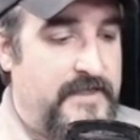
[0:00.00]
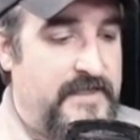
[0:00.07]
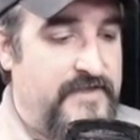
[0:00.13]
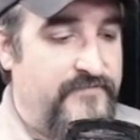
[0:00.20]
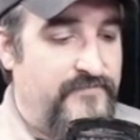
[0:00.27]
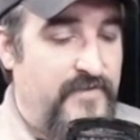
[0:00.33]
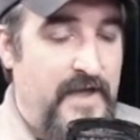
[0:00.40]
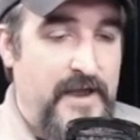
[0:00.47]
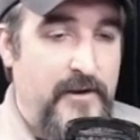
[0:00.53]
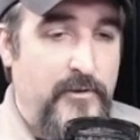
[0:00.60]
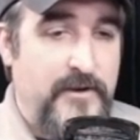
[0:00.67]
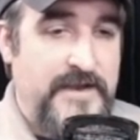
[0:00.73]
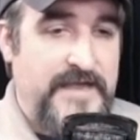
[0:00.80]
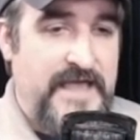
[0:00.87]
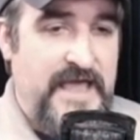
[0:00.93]
If I
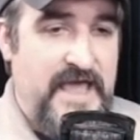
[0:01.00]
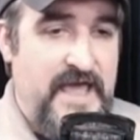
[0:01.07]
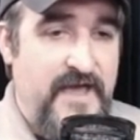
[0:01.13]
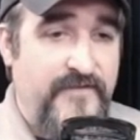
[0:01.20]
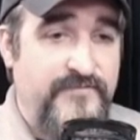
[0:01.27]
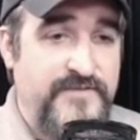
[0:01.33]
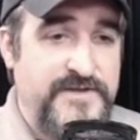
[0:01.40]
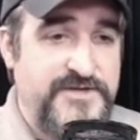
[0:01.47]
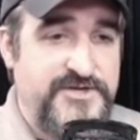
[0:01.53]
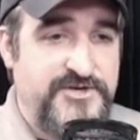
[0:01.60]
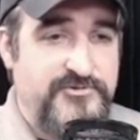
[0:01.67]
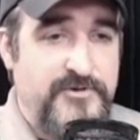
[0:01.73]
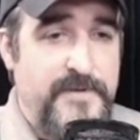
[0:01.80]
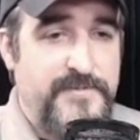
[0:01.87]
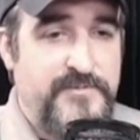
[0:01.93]
already have the
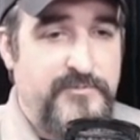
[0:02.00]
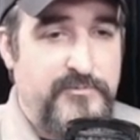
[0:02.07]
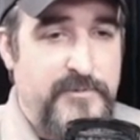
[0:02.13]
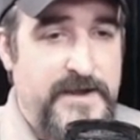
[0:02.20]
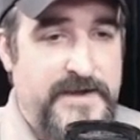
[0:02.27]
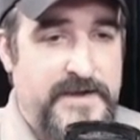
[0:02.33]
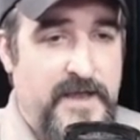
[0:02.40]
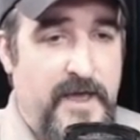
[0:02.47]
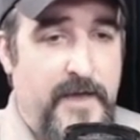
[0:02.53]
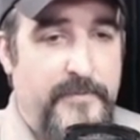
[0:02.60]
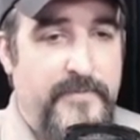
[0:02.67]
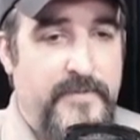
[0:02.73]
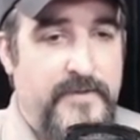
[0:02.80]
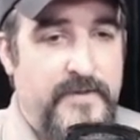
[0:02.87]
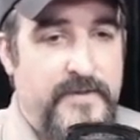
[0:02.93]
script written up,
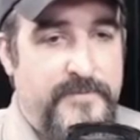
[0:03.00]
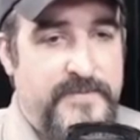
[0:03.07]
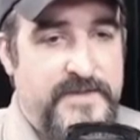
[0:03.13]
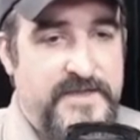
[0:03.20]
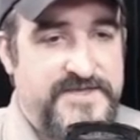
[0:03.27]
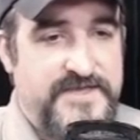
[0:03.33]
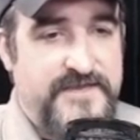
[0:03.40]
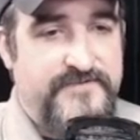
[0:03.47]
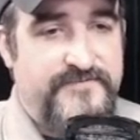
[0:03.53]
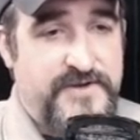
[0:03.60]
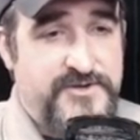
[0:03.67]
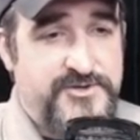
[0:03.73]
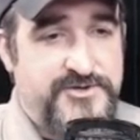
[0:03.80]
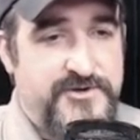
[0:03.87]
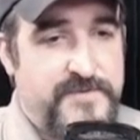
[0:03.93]
because the
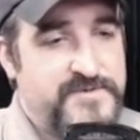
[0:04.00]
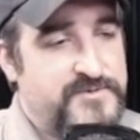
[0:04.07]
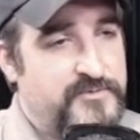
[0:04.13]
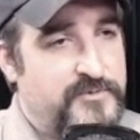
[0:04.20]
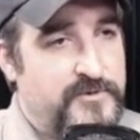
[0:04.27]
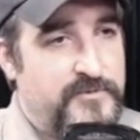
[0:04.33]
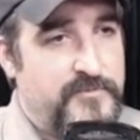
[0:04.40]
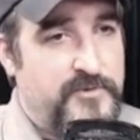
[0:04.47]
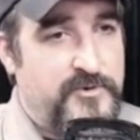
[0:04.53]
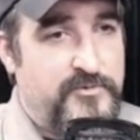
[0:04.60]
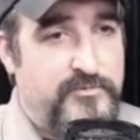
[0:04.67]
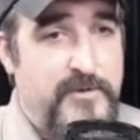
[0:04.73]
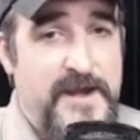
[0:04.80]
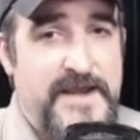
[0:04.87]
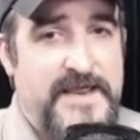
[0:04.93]
adventure scripts were
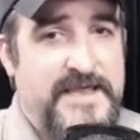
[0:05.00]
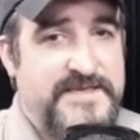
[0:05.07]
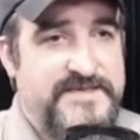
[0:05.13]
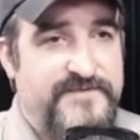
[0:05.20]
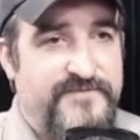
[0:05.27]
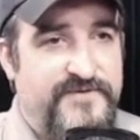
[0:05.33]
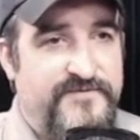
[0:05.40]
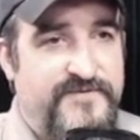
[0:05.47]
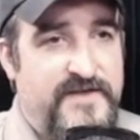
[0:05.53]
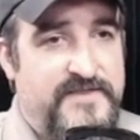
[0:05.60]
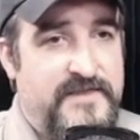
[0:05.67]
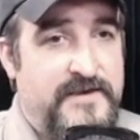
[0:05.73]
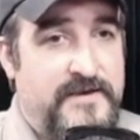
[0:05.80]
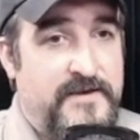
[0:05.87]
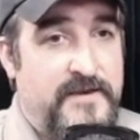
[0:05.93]
great, except for the fact
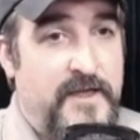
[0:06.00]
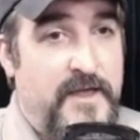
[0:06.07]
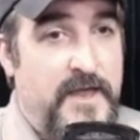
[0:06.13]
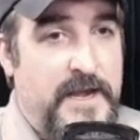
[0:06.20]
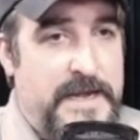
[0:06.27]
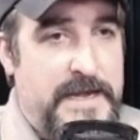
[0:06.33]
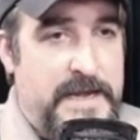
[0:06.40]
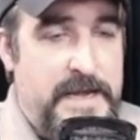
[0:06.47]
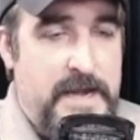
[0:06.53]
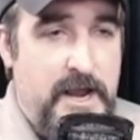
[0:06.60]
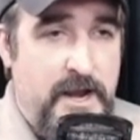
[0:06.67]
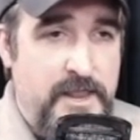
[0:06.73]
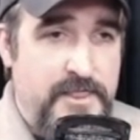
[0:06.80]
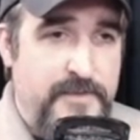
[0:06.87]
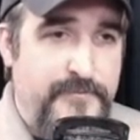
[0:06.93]
that
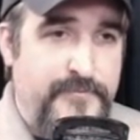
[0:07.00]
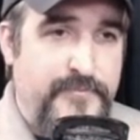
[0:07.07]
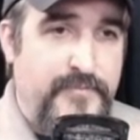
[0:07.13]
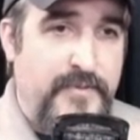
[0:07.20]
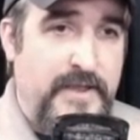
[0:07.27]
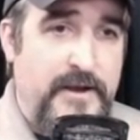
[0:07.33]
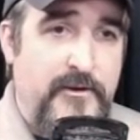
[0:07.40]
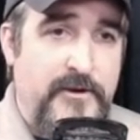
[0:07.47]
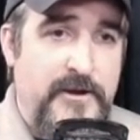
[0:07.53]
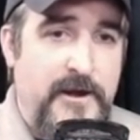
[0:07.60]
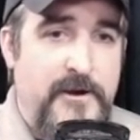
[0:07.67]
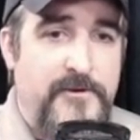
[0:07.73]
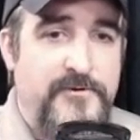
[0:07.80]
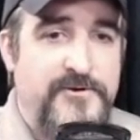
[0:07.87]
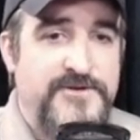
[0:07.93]
none of the player
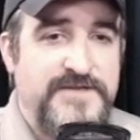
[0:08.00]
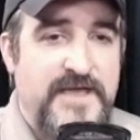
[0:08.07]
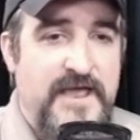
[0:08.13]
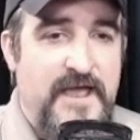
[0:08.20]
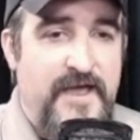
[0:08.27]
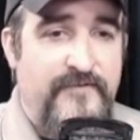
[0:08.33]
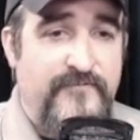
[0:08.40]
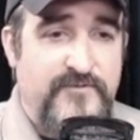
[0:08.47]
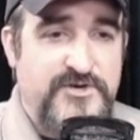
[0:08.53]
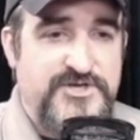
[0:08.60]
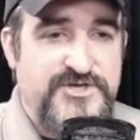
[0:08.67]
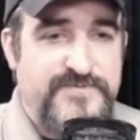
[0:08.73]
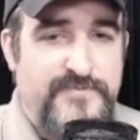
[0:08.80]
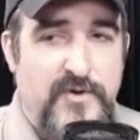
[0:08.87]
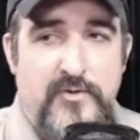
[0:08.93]
characters ever
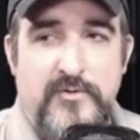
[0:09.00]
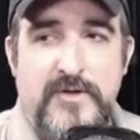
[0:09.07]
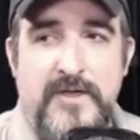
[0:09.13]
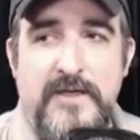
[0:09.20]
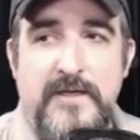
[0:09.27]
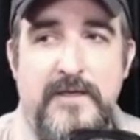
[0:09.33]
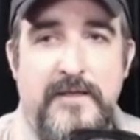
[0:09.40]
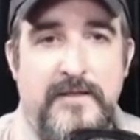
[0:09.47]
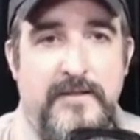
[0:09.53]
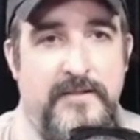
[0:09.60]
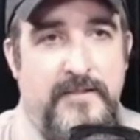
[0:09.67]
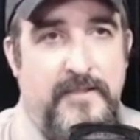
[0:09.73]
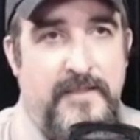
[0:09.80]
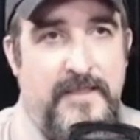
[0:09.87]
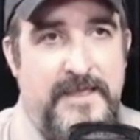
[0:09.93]
spoke
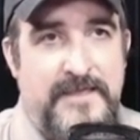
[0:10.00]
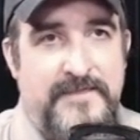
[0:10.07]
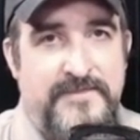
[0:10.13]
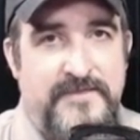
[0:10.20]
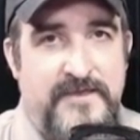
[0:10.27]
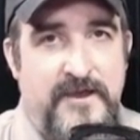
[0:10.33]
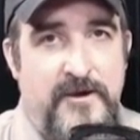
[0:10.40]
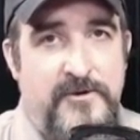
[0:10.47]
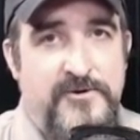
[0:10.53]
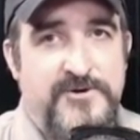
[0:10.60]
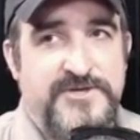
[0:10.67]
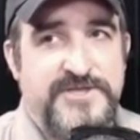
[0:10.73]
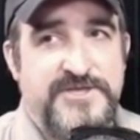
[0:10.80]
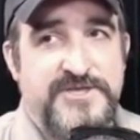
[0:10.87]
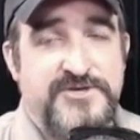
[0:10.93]
like the
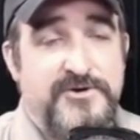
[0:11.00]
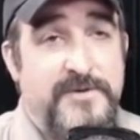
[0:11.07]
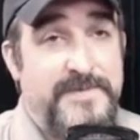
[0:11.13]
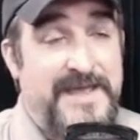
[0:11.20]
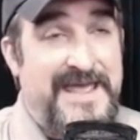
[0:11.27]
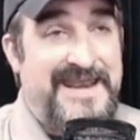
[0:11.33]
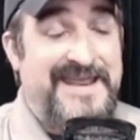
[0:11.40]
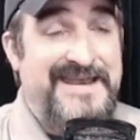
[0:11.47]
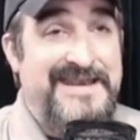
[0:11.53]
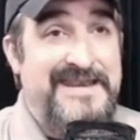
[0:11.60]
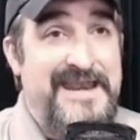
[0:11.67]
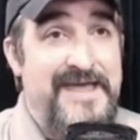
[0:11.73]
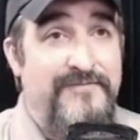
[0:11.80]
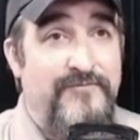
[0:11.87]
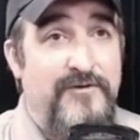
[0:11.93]
characters in the script, and I
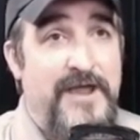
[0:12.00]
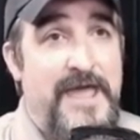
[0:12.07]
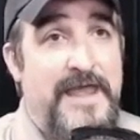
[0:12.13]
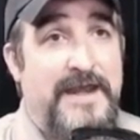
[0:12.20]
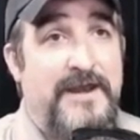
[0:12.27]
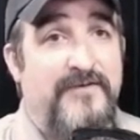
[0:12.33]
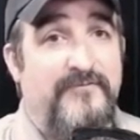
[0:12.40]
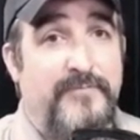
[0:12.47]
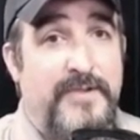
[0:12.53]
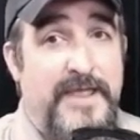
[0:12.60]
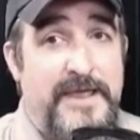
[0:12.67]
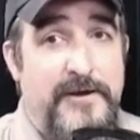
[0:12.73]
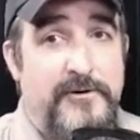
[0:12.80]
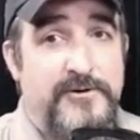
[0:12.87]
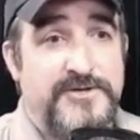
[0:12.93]
never had enough
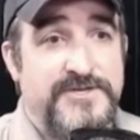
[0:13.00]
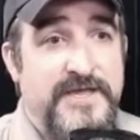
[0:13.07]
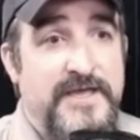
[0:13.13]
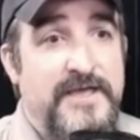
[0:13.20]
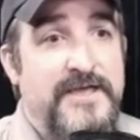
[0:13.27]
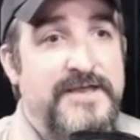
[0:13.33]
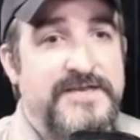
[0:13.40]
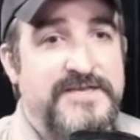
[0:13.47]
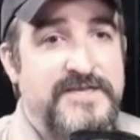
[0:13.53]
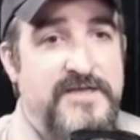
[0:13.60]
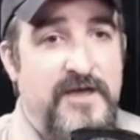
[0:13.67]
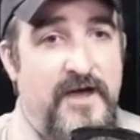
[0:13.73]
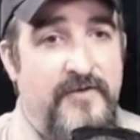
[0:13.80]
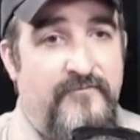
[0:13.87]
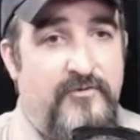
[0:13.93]
players to
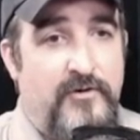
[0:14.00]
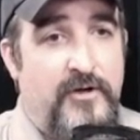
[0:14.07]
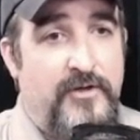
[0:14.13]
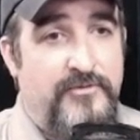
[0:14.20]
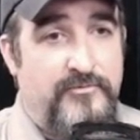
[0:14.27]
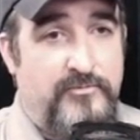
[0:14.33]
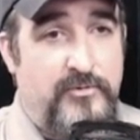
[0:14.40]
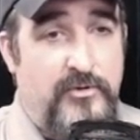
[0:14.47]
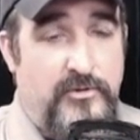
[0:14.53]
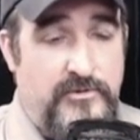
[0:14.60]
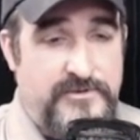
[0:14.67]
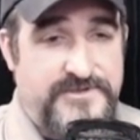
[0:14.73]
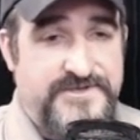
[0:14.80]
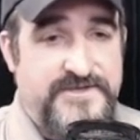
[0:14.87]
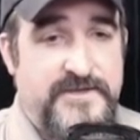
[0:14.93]
cover all the
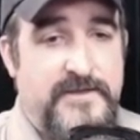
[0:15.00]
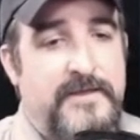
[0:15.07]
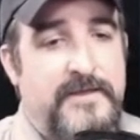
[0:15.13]
roles.